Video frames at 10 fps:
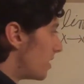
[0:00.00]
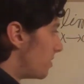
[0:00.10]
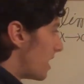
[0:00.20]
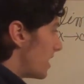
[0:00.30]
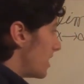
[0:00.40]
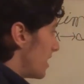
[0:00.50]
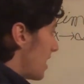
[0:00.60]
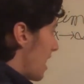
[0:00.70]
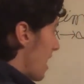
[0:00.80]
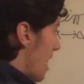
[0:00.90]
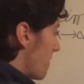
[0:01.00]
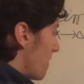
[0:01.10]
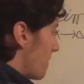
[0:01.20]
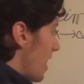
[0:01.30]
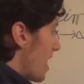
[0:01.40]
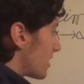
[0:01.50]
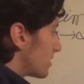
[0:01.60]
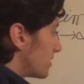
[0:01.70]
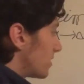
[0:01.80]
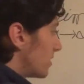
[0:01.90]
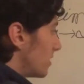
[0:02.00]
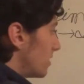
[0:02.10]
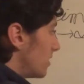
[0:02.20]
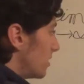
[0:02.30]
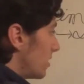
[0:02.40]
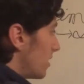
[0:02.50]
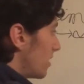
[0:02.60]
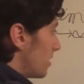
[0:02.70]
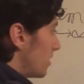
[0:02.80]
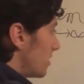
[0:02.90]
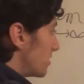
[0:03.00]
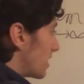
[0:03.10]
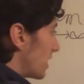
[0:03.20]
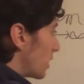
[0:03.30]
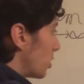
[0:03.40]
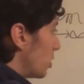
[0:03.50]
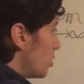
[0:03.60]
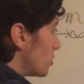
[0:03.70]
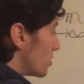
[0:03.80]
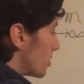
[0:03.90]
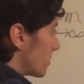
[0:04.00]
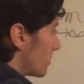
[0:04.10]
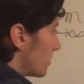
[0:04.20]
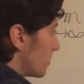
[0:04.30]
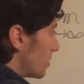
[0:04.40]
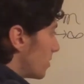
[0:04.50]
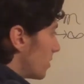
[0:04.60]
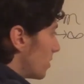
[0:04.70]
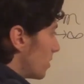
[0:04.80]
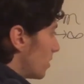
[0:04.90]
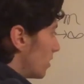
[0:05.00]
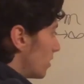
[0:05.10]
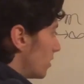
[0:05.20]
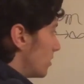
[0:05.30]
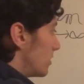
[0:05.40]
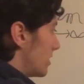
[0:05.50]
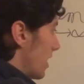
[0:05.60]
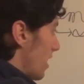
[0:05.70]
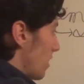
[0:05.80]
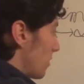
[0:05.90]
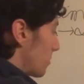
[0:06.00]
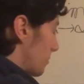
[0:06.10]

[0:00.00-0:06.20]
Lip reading: that f of x is getting closer to L.